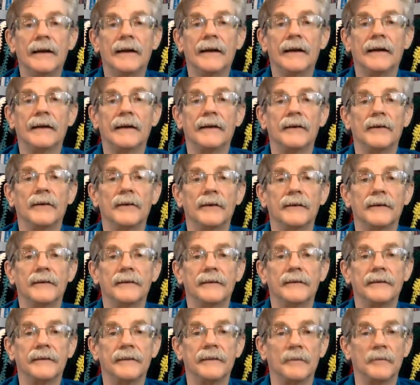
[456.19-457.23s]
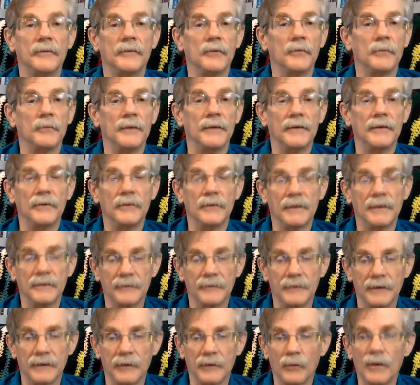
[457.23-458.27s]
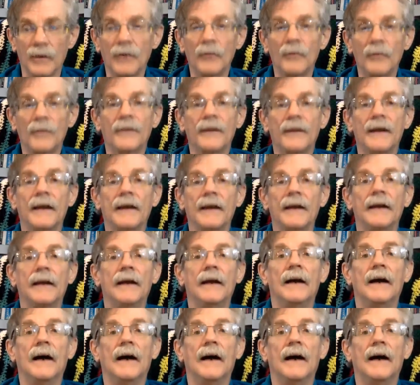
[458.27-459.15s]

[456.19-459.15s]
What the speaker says: And I know that some of you have been doing very well with that.